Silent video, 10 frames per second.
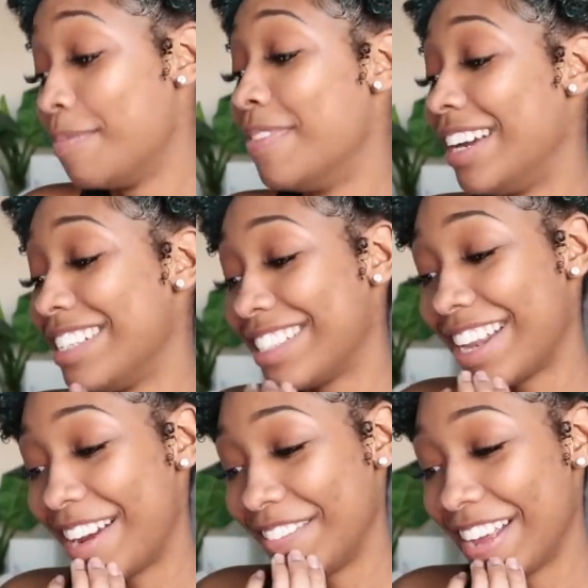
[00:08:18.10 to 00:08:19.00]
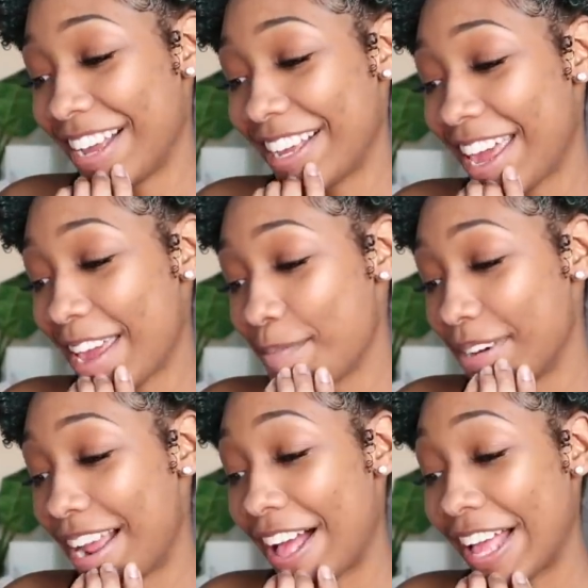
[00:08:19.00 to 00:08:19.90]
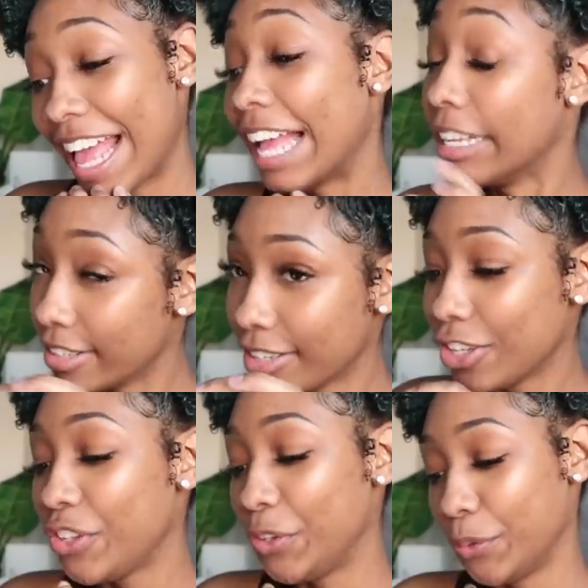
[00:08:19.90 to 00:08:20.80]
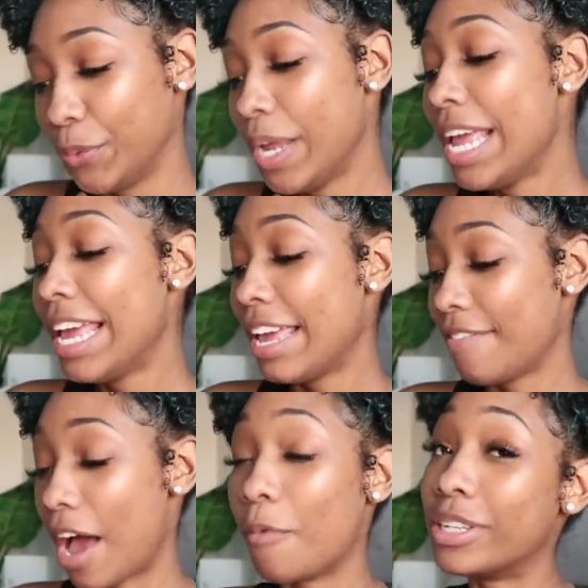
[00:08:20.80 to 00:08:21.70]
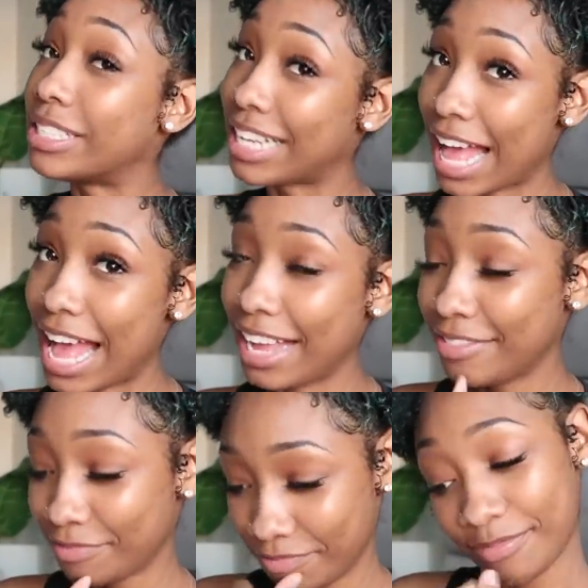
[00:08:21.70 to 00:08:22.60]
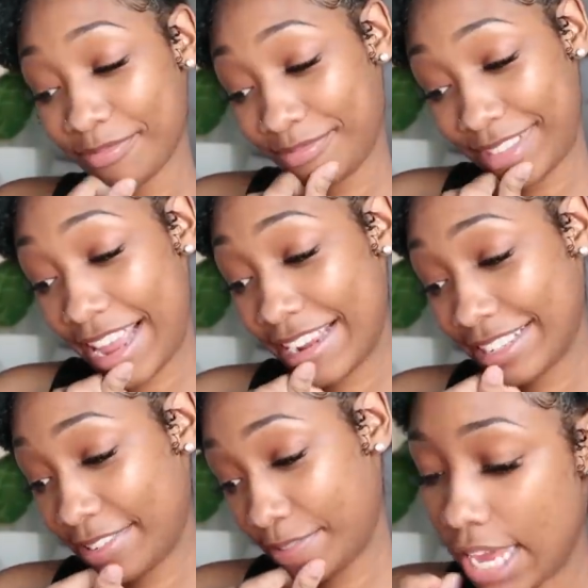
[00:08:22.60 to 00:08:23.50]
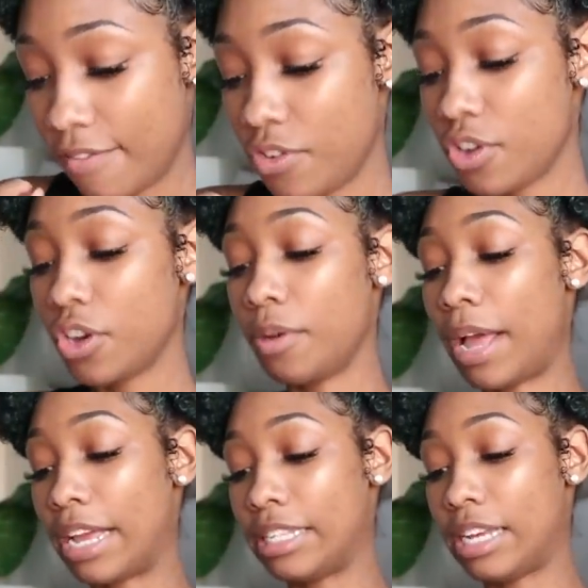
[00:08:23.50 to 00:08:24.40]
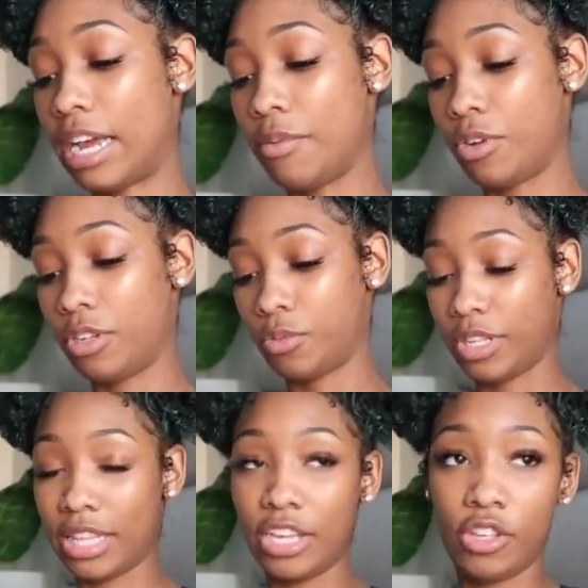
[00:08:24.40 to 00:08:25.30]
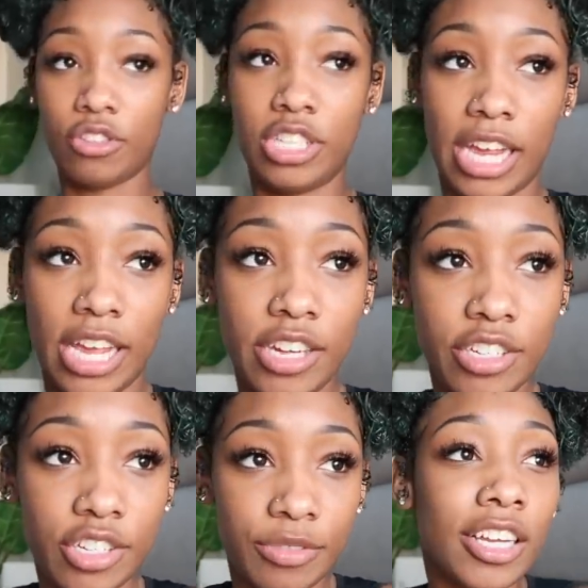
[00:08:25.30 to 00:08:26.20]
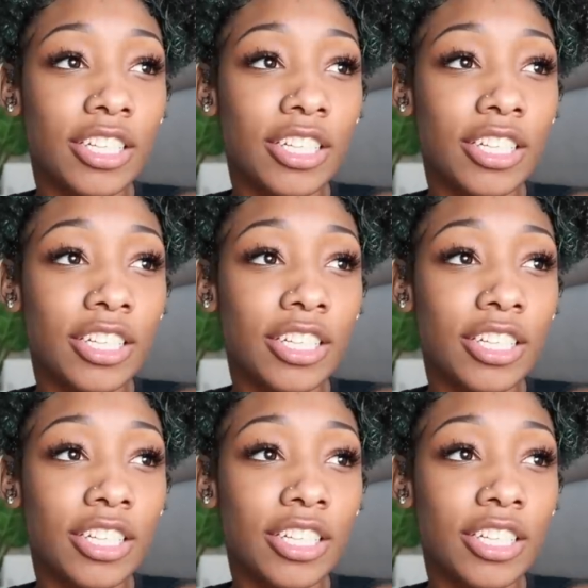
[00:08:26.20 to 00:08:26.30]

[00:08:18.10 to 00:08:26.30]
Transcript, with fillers: Somebody said I'm not gay, but I'll you if I was a guy. Thanks. If you can go back in time, what is one thing you'll change?